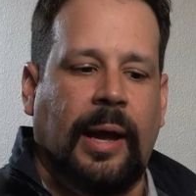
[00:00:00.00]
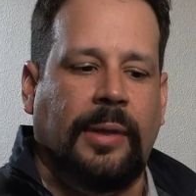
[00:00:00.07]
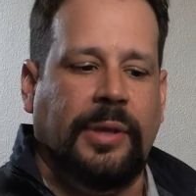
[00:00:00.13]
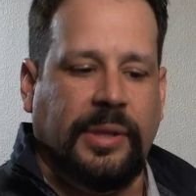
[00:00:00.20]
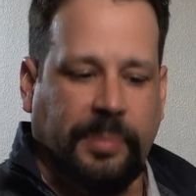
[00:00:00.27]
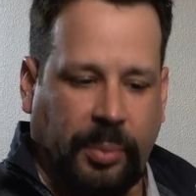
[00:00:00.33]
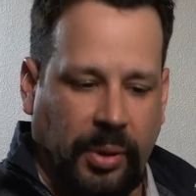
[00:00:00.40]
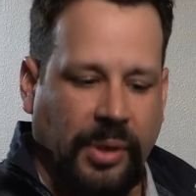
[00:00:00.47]

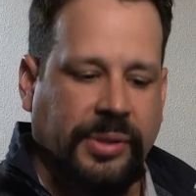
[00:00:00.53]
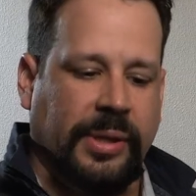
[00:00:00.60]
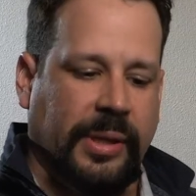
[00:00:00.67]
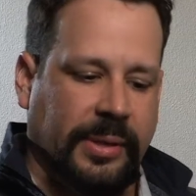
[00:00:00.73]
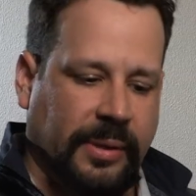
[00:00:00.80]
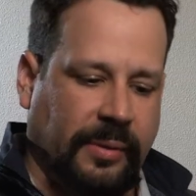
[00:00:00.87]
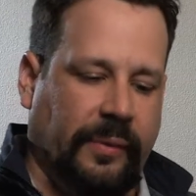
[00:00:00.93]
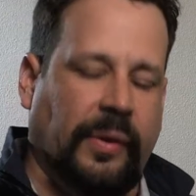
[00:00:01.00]
This
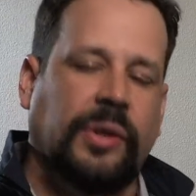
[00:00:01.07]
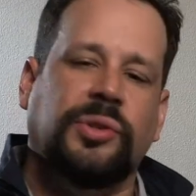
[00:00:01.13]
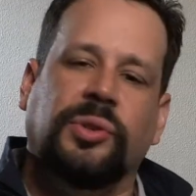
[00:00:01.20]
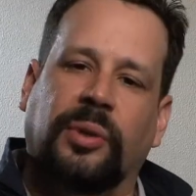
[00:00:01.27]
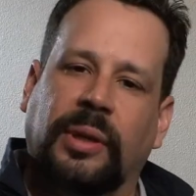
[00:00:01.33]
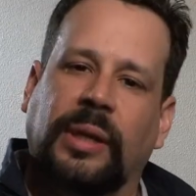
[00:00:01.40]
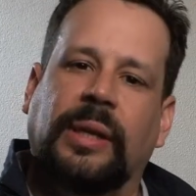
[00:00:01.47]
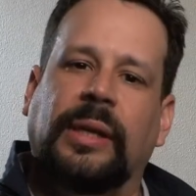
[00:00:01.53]
process
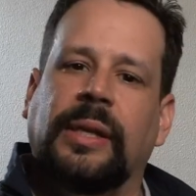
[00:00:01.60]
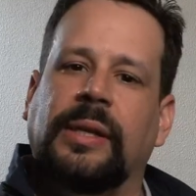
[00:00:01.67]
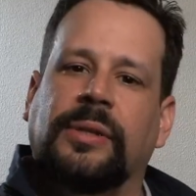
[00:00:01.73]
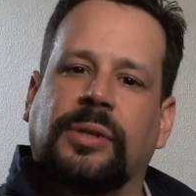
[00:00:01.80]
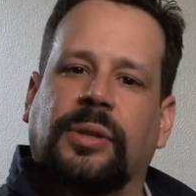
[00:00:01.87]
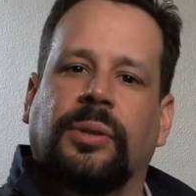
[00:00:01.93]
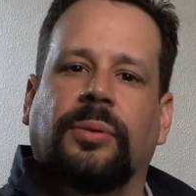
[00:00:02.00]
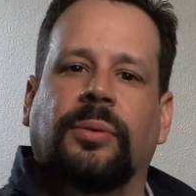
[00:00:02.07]
eventually
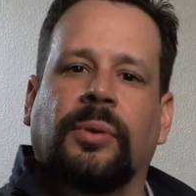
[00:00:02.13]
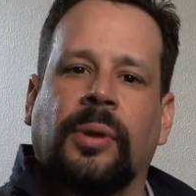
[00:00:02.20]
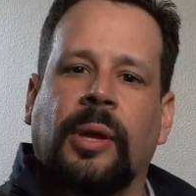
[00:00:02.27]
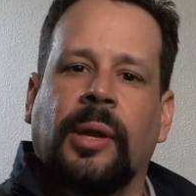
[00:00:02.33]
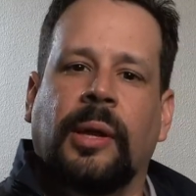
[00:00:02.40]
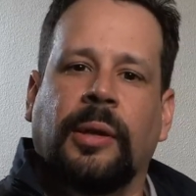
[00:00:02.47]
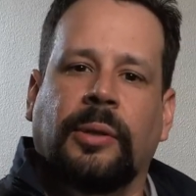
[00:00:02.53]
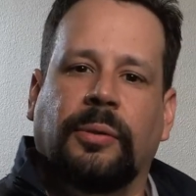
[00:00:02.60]
leads to
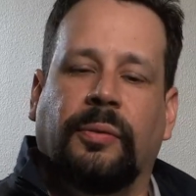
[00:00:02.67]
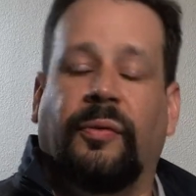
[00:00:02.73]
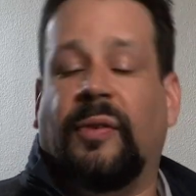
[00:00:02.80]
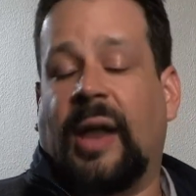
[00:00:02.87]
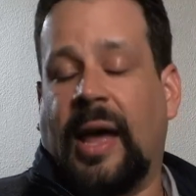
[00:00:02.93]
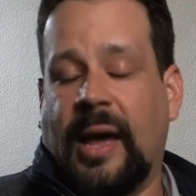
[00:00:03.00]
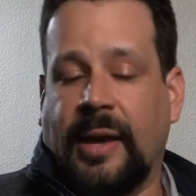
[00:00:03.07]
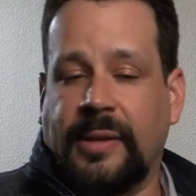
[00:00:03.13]

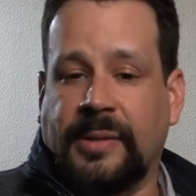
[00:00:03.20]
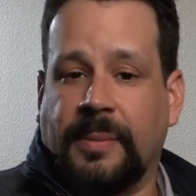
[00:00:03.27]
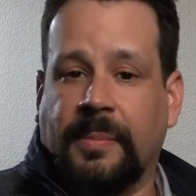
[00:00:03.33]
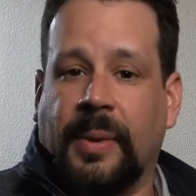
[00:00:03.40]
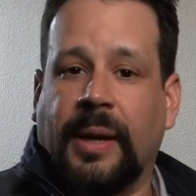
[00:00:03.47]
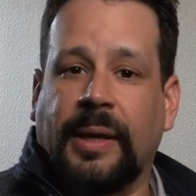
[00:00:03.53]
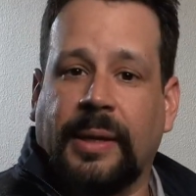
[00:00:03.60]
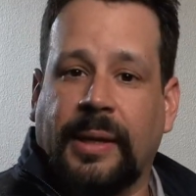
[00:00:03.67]
flies, in
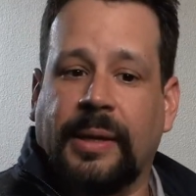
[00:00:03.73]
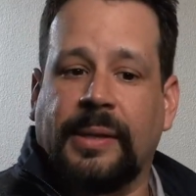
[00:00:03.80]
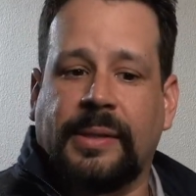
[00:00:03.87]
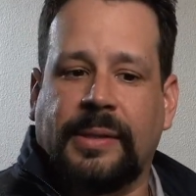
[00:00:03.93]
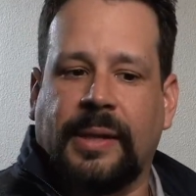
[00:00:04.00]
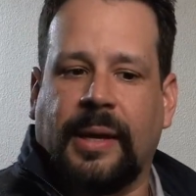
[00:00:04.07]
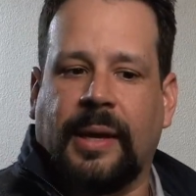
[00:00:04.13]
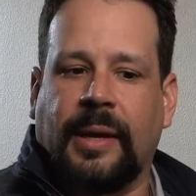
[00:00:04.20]
my
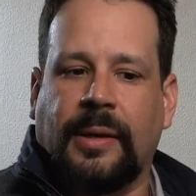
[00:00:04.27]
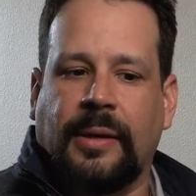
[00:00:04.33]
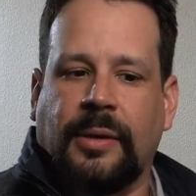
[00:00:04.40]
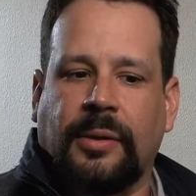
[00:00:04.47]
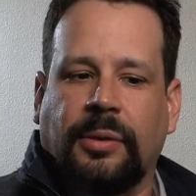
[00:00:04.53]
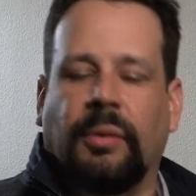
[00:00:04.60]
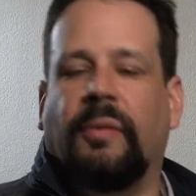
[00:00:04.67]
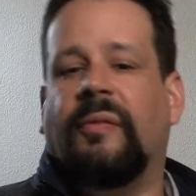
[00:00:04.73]
case, that
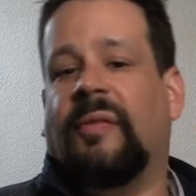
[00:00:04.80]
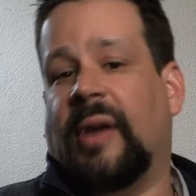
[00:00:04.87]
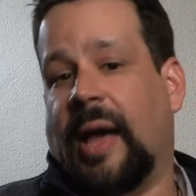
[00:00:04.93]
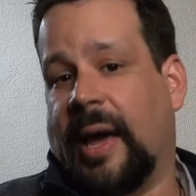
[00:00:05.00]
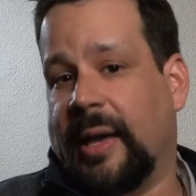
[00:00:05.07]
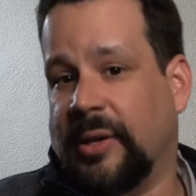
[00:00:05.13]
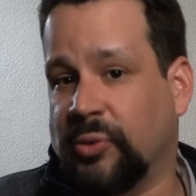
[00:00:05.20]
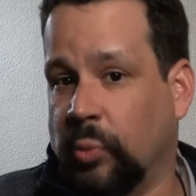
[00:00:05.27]
don't
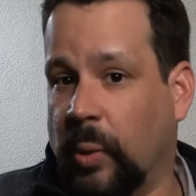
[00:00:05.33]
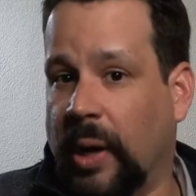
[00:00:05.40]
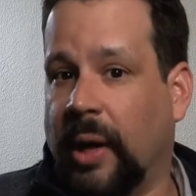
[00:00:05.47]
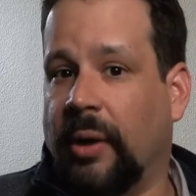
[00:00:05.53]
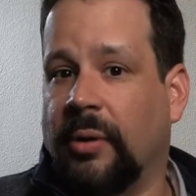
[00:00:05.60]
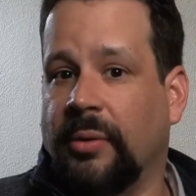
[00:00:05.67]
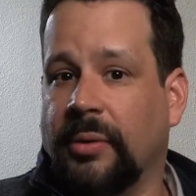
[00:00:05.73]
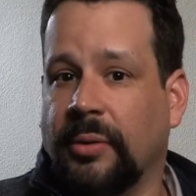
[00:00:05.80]
fly as
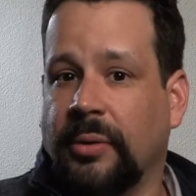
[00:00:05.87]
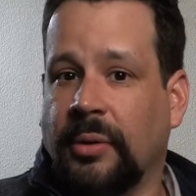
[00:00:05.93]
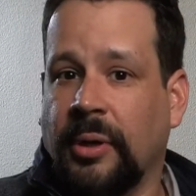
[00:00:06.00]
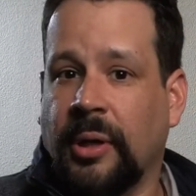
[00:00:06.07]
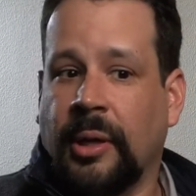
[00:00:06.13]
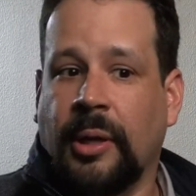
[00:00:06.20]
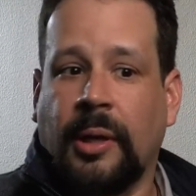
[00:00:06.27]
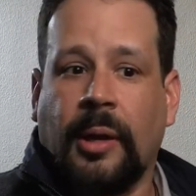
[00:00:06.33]
well.
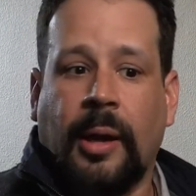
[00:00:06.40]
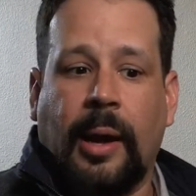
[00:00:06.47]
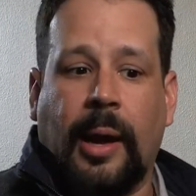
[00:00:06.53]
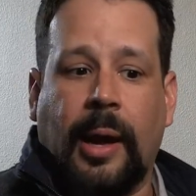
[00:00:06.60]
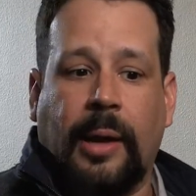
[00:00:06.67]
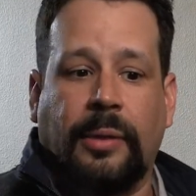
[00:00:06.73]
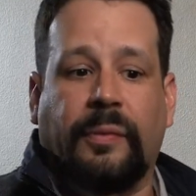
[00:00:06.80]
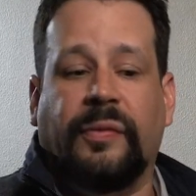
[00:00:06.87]

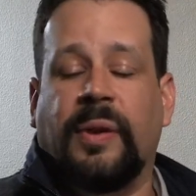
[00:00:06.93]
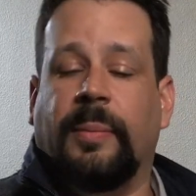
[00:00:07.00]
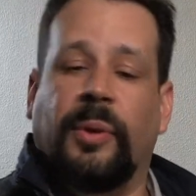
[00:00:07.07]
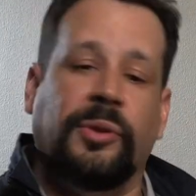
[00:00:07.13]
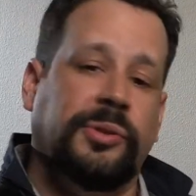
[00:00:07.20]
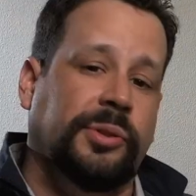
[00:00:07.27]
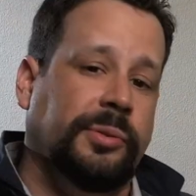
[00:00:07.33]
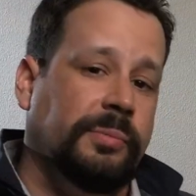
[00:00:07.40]
The
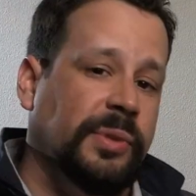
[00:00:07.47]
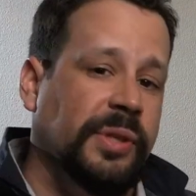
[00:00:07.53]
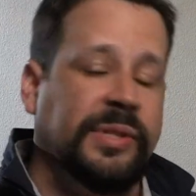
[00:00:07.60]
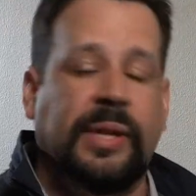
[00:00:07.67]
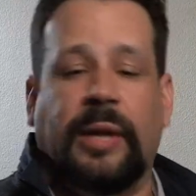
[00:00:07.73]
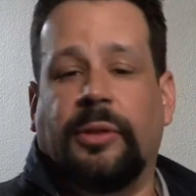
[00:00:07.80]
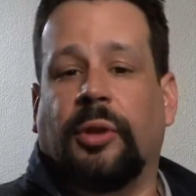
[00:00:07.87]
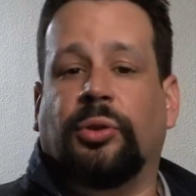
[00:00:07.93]
females
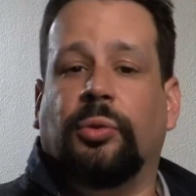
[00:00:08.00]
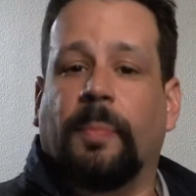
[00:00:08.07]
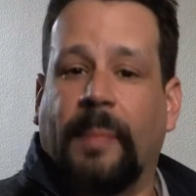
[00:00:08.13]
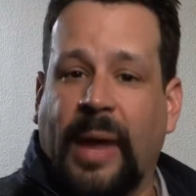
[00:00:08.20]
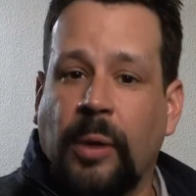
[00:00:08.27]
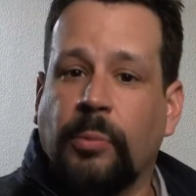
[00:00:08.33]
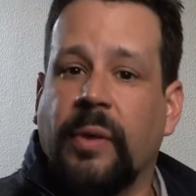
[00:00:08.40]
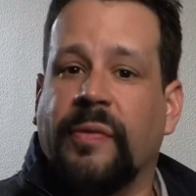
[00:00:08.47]
decide not to
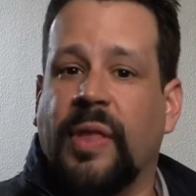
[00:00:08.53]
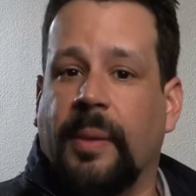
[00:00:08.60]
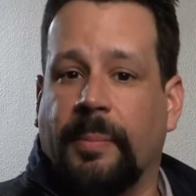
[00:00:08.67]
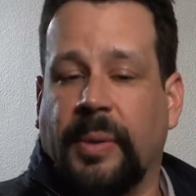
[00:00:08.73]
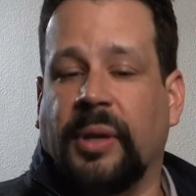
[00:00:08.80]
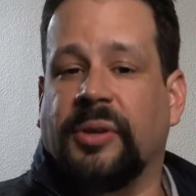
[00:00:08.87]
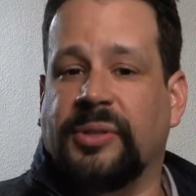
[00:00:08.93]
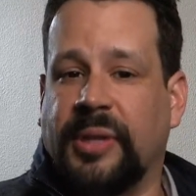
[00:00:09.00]
mate with them
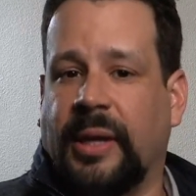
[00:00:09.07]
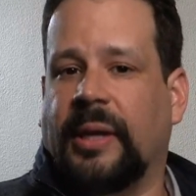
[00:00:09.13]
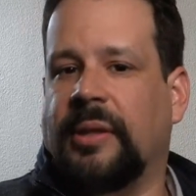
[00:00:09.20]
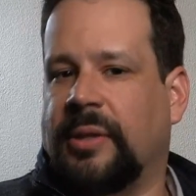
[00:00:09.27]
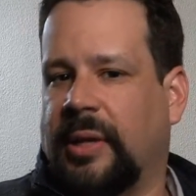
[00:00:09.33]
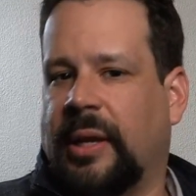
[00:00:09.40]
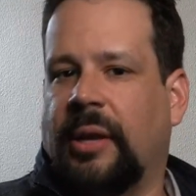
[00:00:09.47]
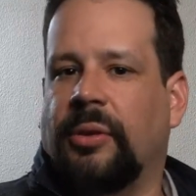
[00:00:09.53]
because they
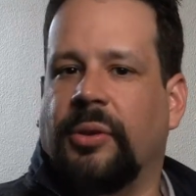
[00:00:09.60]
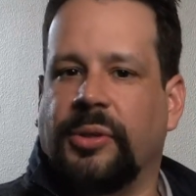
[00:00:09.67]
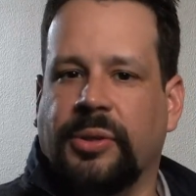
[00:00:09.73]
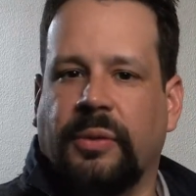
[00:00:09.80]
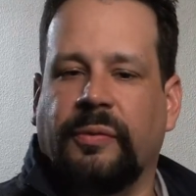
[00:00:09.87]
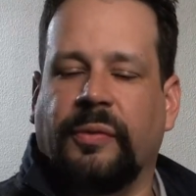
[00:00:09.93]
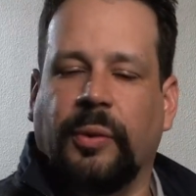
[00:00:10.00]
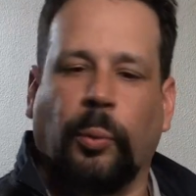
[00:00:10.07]
can tell there's
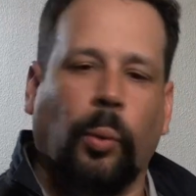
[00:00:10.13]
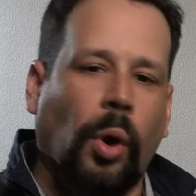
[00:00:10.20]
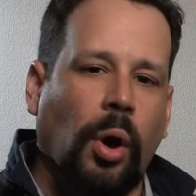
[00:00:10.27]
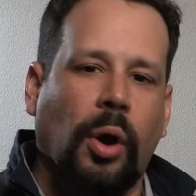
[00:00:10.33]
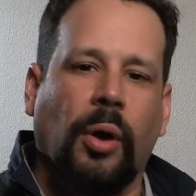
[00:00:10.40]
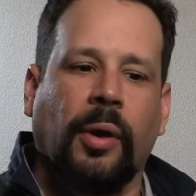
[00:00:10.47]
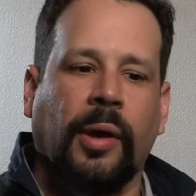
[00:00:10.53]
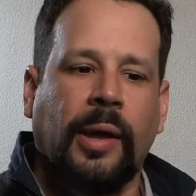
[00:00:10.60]
something
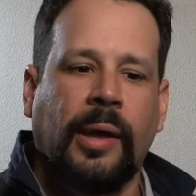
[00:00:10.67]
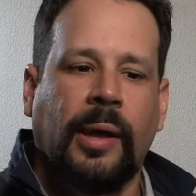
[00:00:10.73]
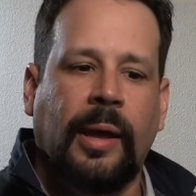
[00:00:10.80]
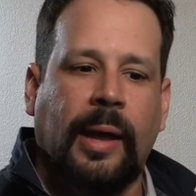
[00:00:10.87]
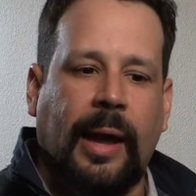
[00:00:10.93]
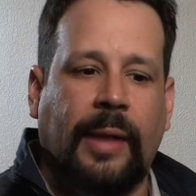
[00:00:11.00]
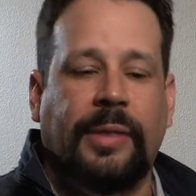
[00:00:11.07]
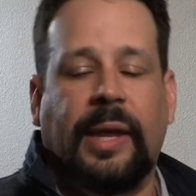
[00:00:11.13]
wrong,
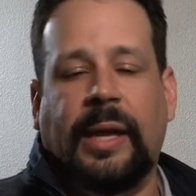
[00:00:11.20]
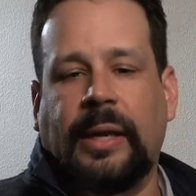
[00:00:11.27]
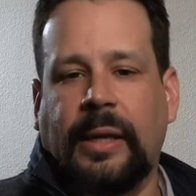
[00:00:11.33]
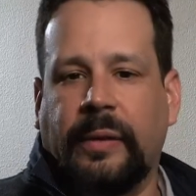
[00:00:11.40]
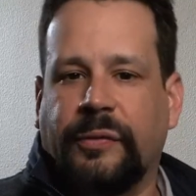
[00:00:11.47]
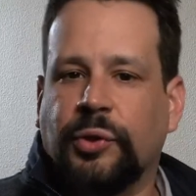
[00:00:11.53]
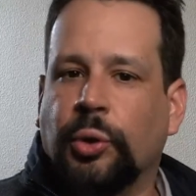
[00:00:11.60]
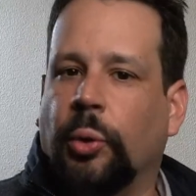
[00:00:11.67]
and they
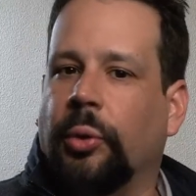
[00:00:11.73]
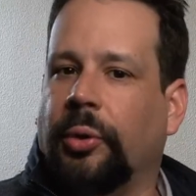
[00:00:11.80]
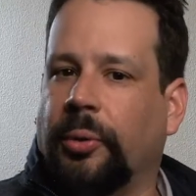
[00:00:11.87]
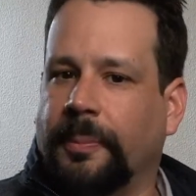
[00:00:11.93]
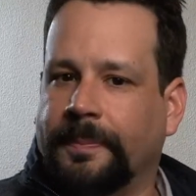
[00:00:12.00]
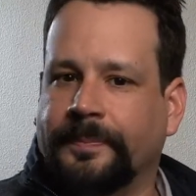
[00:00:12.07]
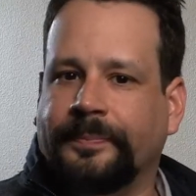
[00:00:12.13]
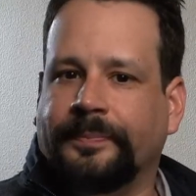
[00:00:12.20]
live shorter.